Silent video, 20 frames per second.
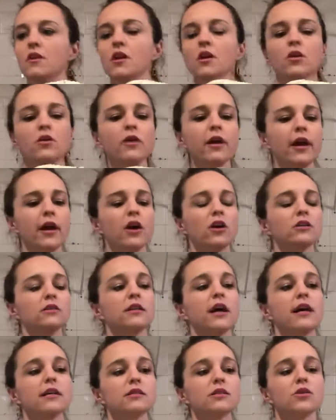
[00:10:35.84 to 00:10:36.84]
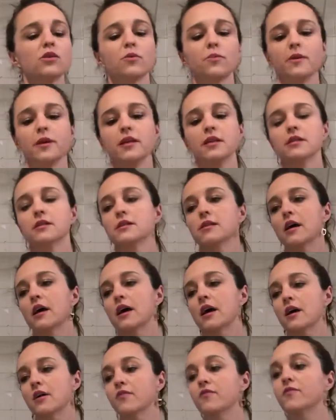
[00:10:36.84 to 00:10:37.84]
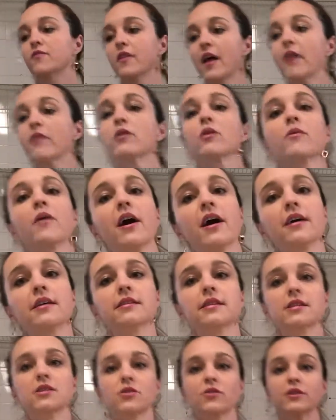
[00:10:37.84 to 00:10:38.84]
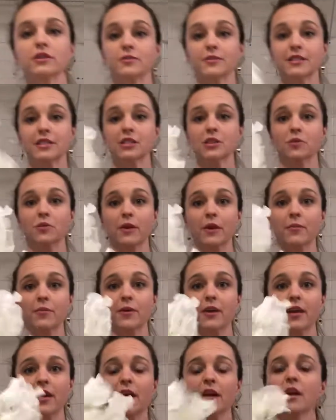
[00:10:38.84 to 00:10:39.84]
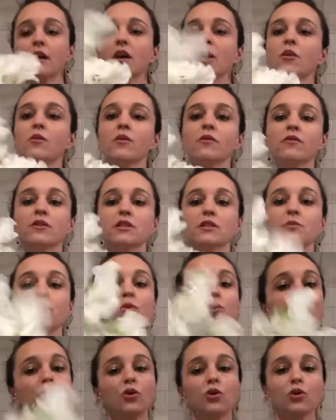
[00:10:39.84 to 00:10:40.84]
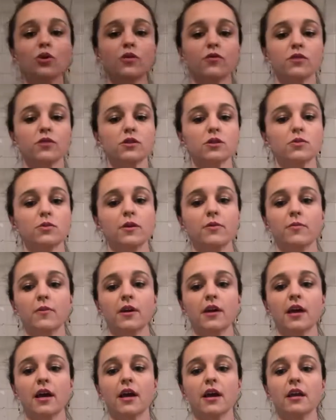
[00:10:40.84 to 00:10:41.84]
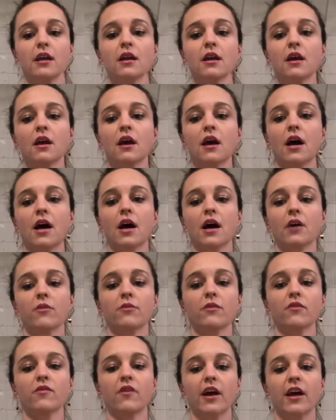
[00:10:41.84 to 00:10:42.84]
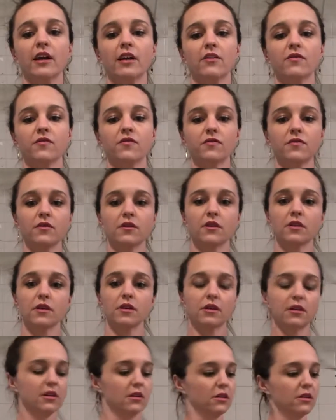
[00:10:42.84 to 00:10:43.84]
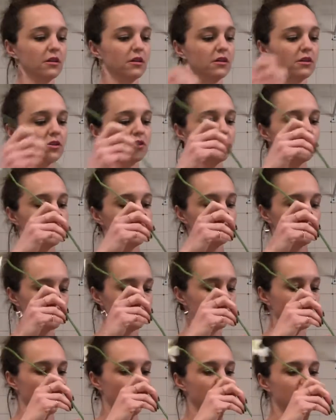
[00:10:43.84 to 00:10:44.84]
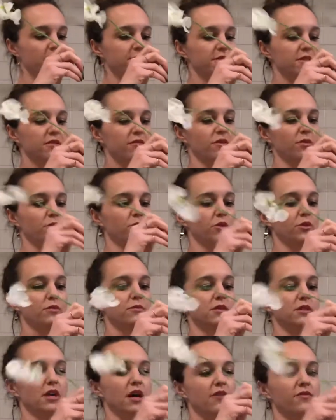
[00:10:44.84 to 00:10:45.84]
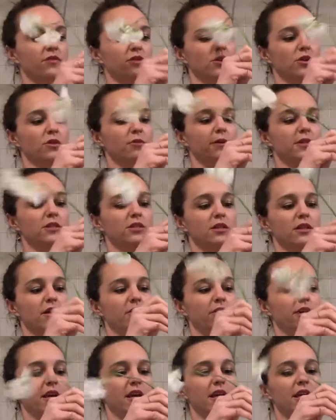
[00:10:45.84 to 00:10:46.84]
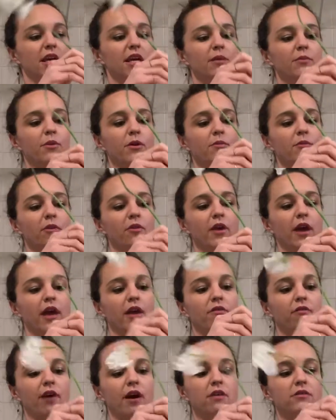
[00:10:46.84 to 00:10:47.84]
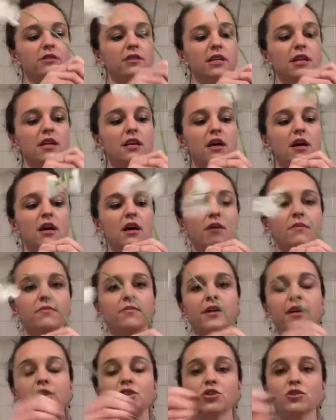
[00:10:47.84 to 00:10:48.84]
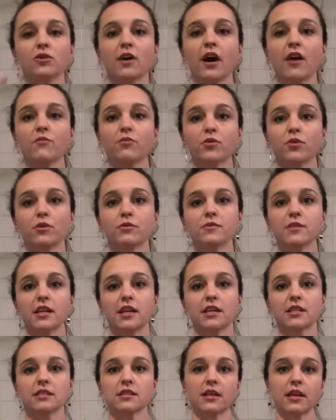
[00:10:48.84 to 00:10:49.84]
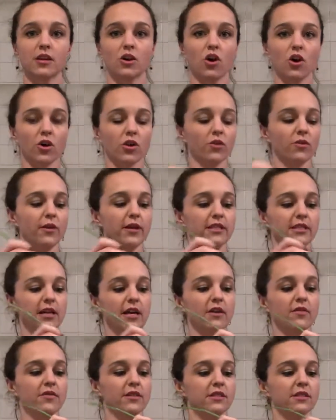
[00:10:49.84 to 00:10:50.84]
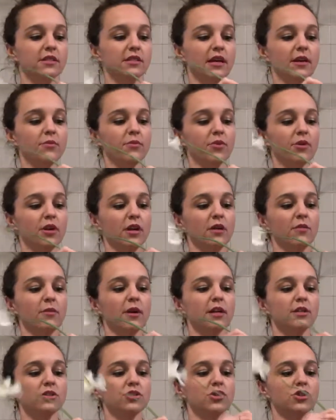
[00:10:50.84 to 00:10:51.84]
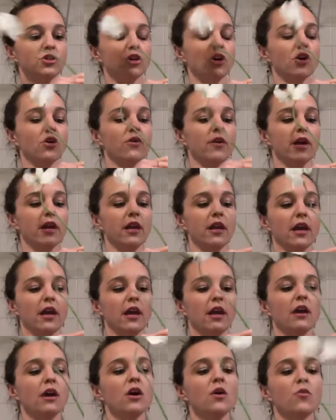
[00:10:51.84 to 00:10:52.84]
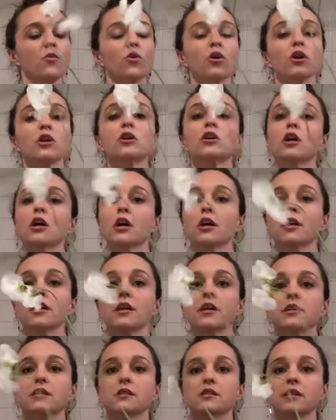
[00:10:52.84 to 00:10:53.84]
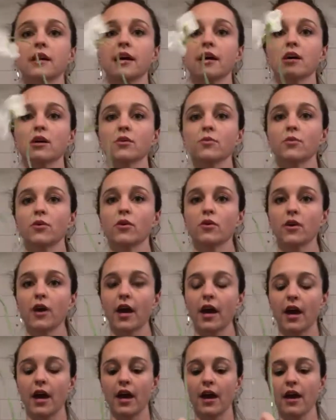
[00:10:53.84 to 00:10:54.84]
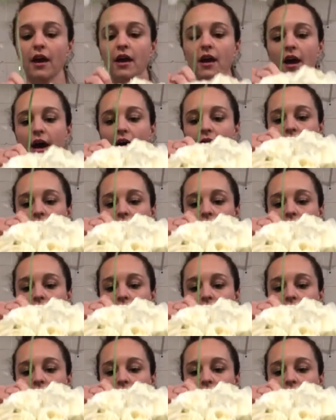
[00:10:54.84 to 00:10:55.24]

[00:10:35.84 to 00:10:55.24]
right. Okay, our last little piece, flower-wise, is going to be sweet pea. We have these beautiful sweet pea in. We've kind of trimmed the bottoms of the blooms off a little bit so that we can keep our bouquet rounded. They do have blooms that extend all the way down the stem pretty much, so in a more garden-y styled bouquet, I